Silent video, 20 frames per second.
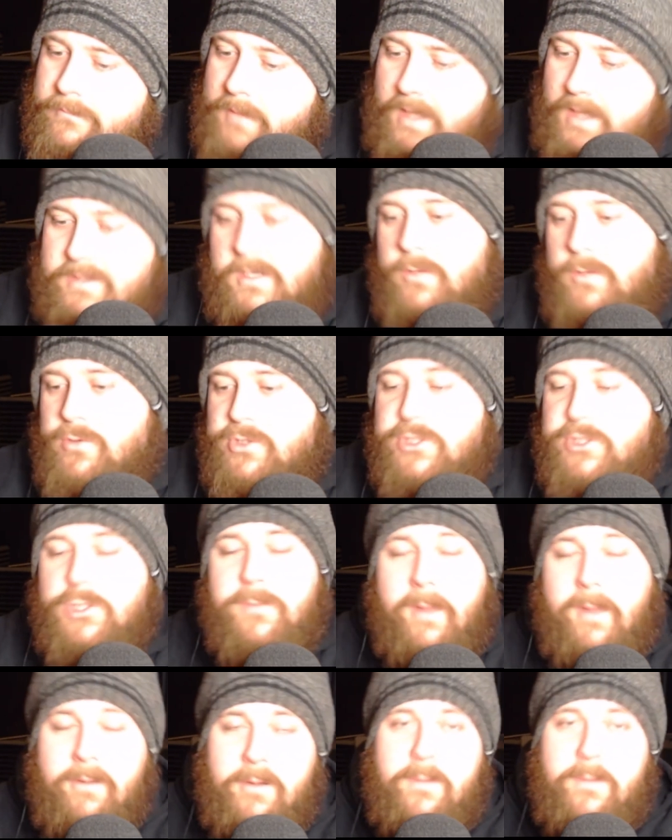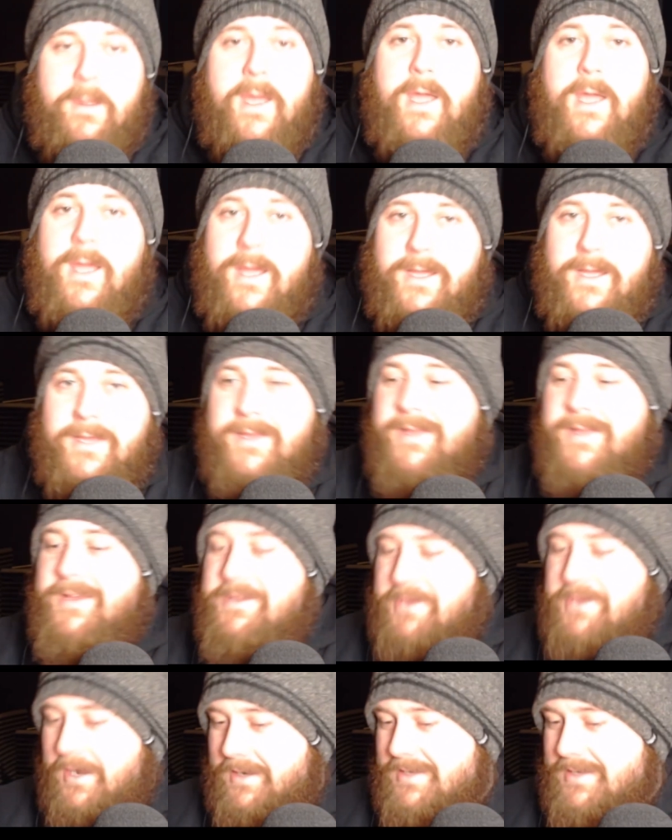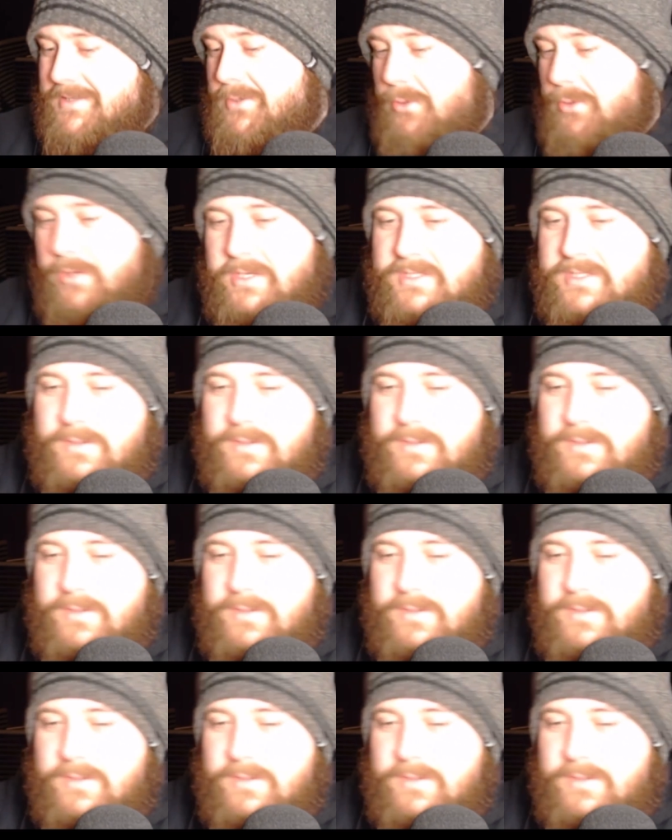don't know. Doom MMA, Dougie's Corner.